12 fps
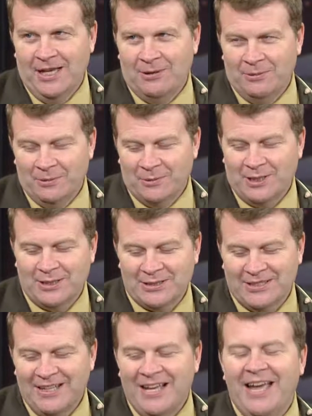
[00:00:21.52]
and we will get
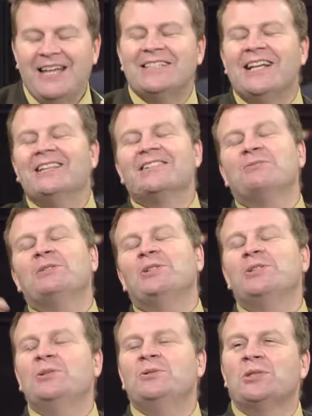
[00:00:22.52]
you. Hey, tell us what you
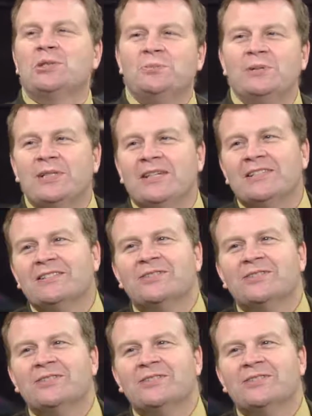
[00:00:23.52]
do as superintendent of